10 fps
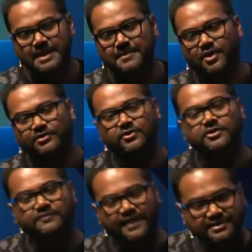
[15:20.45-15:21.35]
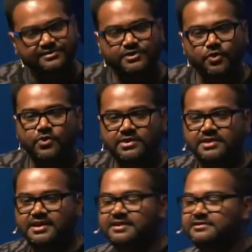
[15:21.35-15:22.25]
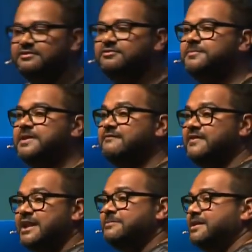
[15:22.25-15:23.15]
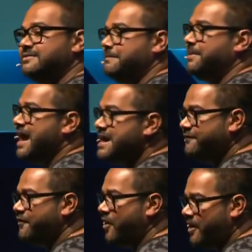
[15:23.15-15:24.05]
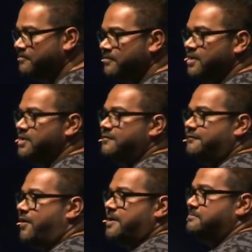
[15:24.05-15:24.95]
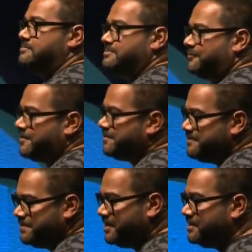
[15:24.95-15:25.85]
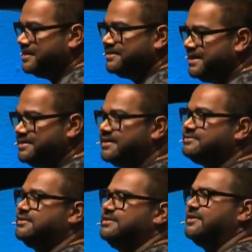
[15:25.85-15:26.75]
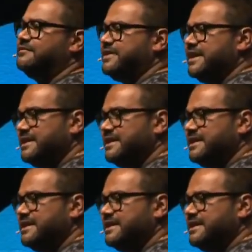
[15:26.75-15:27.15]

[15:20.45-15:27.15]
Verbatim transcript: but of course very soon this would be available as a platform for, for people in the industries of real